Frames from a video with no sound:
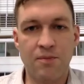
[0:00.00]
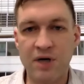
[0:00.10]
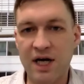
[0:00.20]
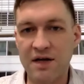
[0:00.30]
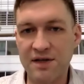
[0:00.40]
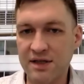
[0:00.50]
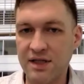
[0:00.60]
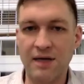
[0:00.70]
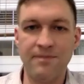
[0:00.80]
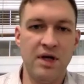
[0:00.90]
But I think
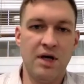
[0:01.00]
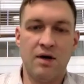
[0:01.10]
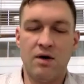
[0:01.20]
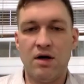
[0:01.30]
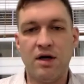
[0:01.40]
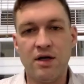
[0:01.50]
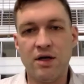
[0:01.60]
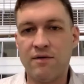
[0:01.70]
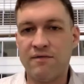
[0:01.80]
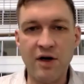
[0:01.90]
that,
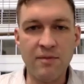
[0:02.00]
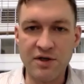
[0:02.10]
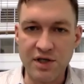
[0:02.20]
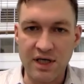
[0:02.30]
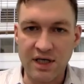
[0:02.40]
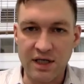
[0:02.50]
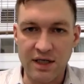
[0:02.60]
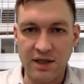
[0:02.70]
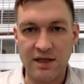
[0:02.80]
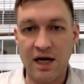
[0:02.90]
you know, very much like
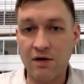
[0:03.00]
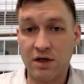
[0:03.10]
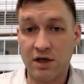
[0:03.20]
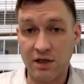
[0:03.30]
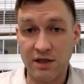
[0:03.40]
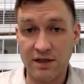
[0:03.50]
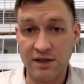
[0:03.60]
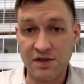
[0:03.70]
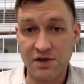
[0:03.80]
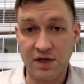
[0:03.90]
the alcohol
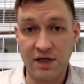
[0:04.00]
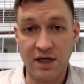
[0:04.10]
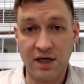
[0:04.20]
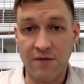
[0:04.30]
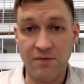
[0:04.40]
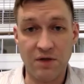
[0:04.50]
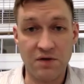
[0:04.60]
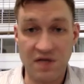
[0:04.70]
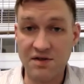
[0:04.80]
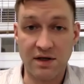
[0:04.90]
industry, you know,
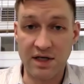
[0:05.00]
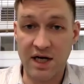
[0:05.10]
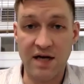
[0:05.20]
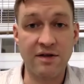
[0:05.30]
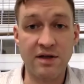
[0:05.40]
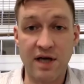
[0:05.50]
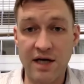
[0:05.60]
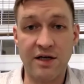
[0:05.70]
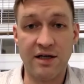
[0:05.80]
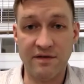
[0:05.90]
states are going to have a
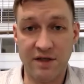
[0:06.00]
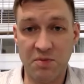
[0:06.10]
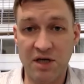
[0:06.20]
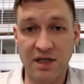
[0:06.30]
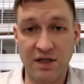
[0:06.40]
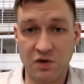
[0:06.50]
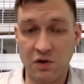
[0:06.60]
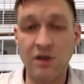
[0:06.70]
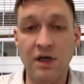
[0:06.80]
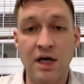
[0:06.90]
lot of independent
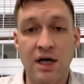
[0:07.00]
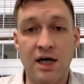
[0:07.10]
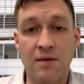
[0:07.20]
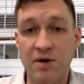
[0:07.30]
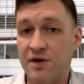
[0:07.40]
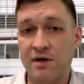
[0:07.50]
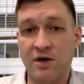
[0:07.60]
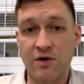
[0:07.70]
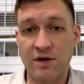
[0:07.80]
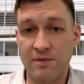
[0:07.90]
control, but there are
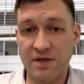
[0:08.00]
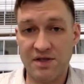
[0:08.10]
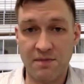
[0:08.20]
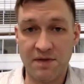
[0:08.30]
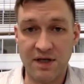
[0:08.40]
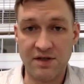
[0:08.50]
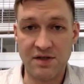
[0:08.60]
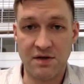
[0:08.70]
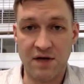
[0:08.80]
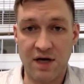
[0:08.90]
going to be some things
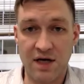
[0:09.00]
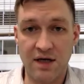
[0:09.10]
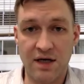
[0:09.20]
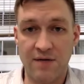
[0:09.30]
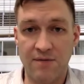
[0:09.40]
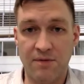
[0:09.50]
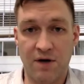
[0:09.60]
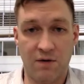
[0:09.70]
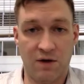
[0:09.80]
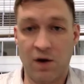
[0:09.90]
that
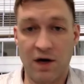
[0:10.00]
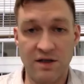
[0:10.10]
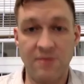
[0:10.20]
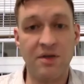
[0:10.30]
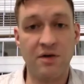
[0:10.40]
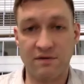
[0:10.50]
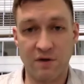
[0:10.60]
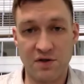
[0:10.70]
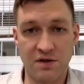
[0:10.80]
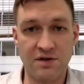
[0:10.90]
are required to be
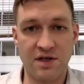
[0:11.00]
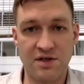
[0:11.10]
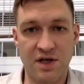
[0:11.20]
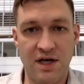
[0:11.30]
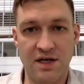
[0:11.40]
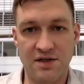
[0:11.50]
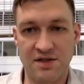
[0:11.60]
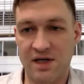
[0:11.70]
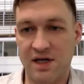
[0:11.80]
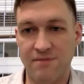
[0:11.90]
universal, such as,
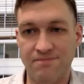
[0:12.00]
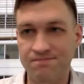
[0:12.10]
you